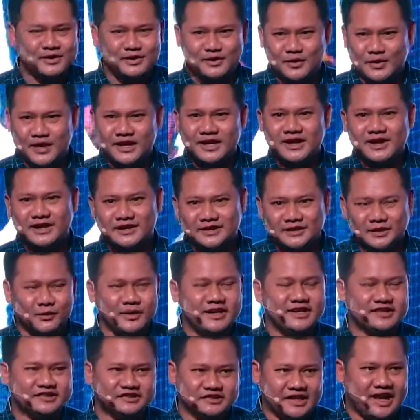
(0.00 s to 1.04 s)
you are not
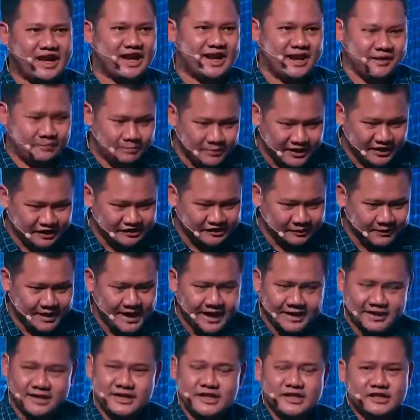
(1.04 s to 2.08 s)
doing startup because of
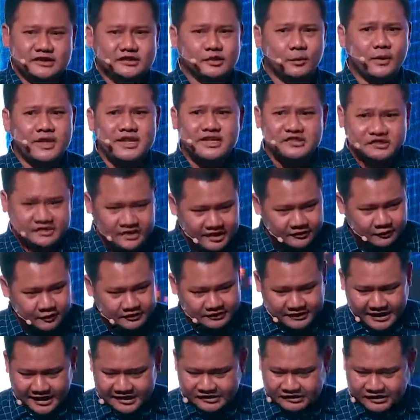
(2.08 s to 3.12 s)
that. So what is next for
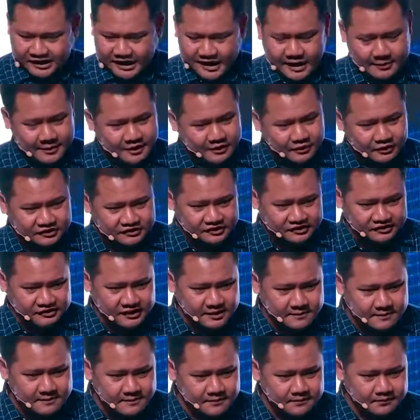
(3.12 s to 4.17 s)
Thai startup
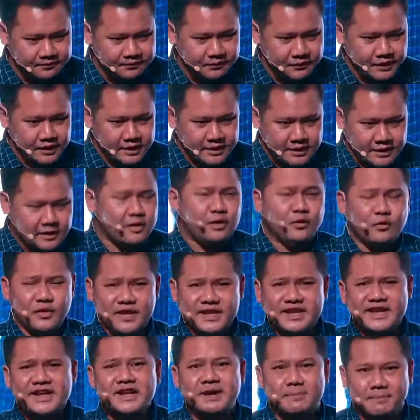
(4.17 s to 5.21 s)
ecosystem? We
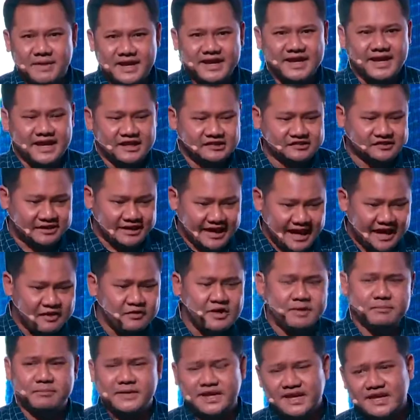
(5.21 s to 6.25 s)
need a big exit,
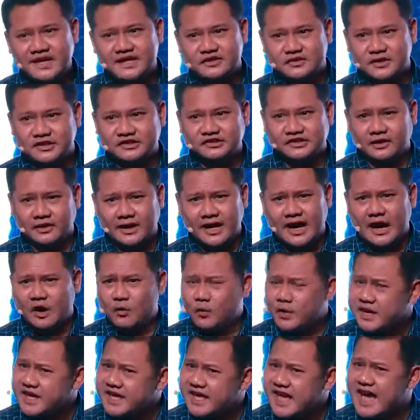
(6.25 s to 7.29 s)
$100 million.
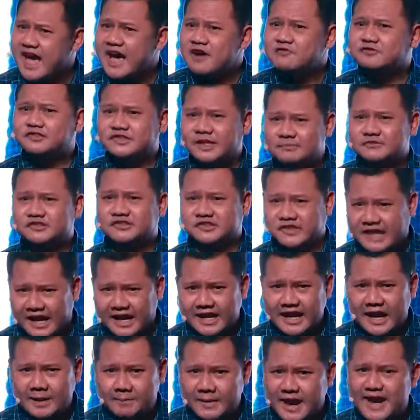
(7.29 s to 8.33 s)
We have some
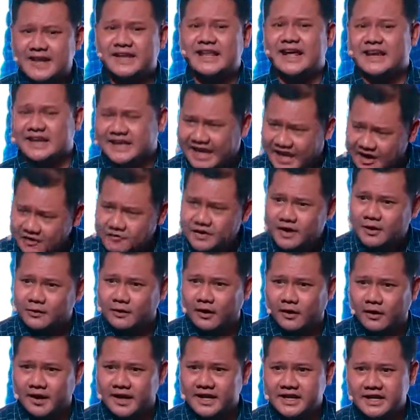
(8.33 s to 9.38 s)
startup at that level
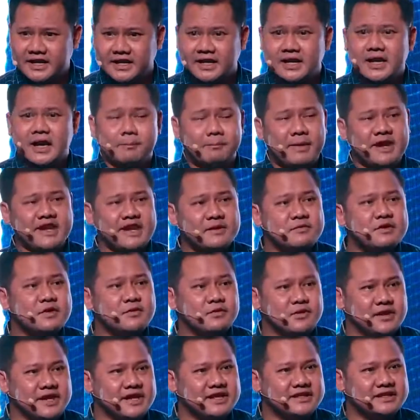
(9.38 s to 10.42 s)
already. But if you
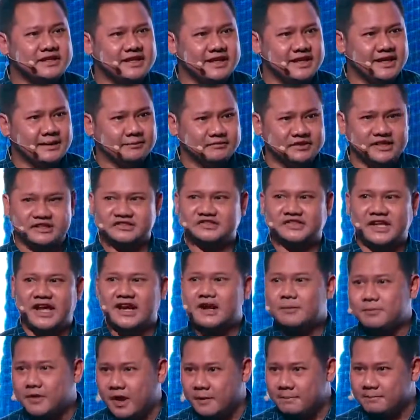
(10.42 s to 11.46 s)
read the
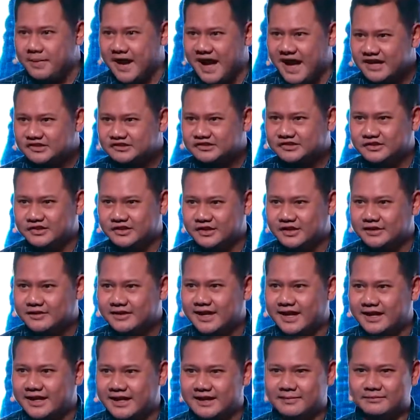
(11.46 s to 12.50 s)
startup compass,
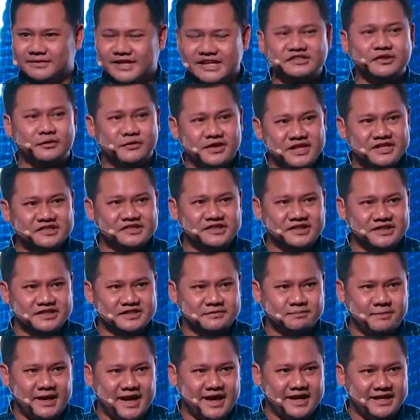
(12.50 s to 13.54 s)
like there's a
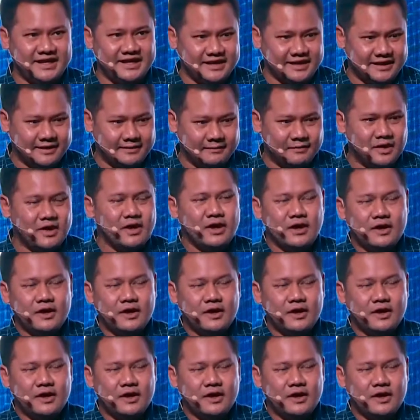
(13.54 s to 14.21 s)
research by the